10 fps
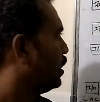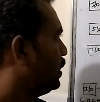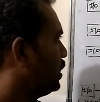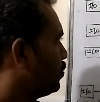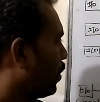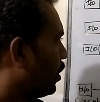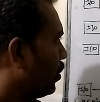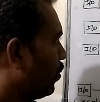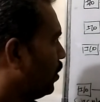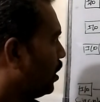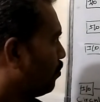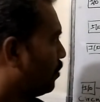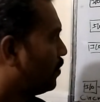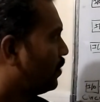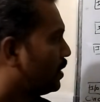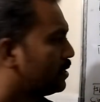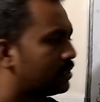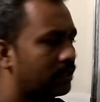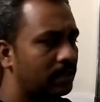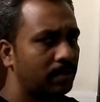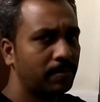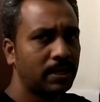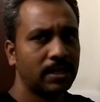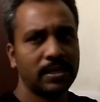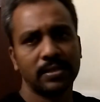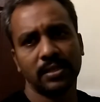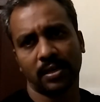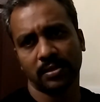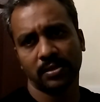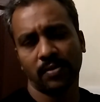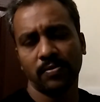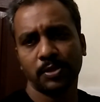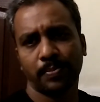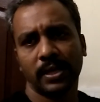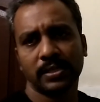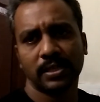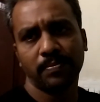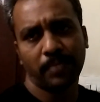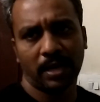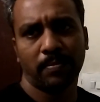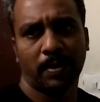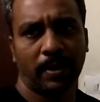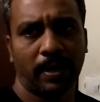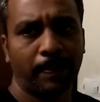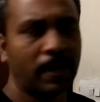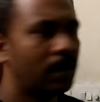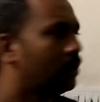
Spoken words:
This particular buffer is nothing but it is a reserved space in main memory.